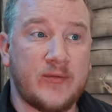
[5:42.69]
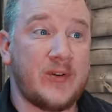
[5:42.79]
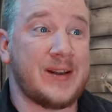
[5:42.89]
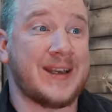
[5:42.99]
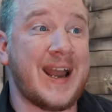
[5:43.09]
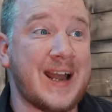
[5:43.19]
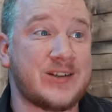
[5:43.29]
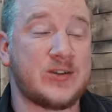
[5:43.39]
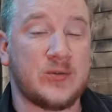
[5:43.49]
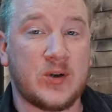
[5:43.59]
I feel like it
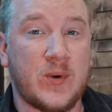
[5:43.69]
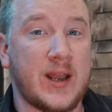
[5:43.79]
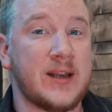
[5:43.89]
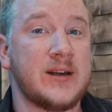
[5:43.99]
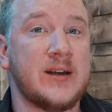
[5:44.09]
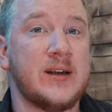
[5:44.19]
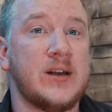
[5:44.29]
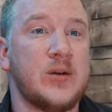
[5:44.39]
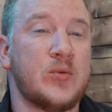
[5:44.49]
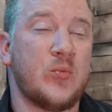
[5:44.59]
has to in a way,
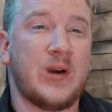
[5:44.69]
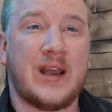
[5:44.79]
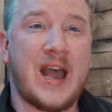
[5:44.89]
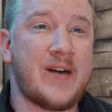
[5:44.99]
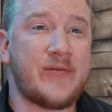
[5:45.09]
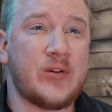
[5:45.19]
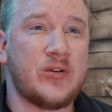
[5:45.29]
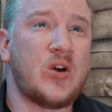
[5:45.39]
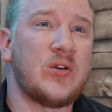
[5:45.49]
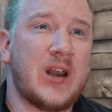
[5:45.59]
but will it have
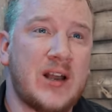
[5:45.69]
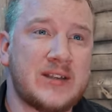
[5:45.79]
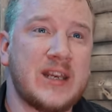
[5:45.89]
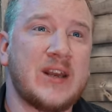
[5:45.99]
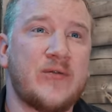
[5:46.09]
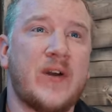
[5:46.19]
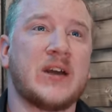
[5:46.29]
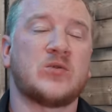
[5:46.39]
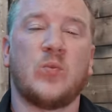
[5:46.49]
long-lasting effects?